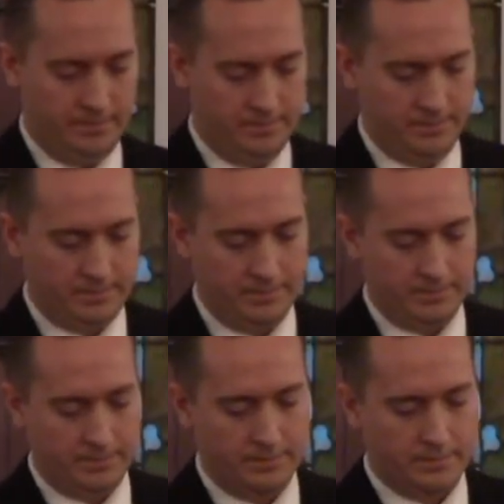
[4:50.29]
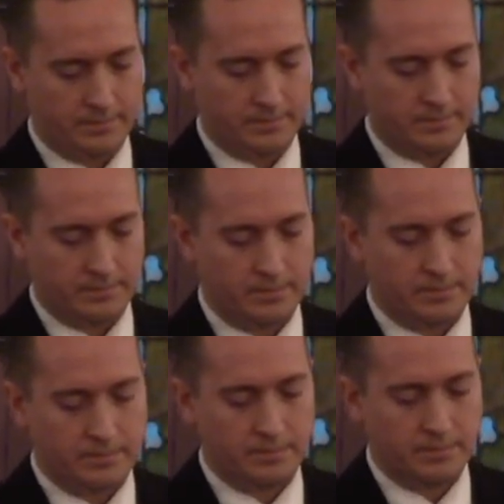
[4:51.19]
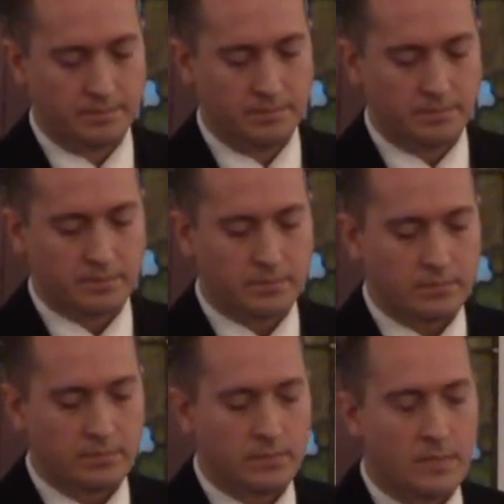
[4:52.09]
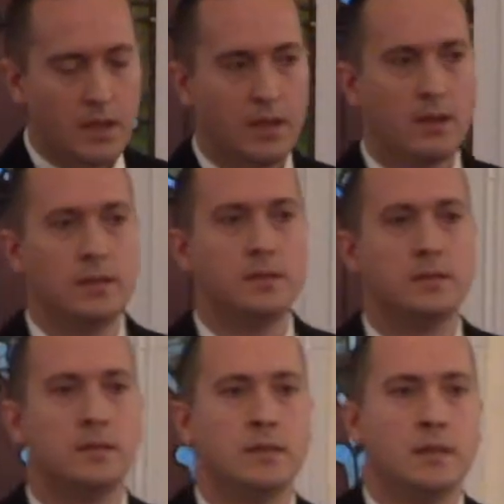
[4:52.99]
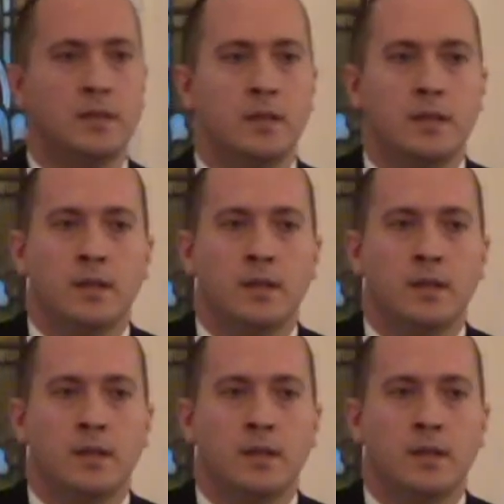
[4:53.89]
[no speech]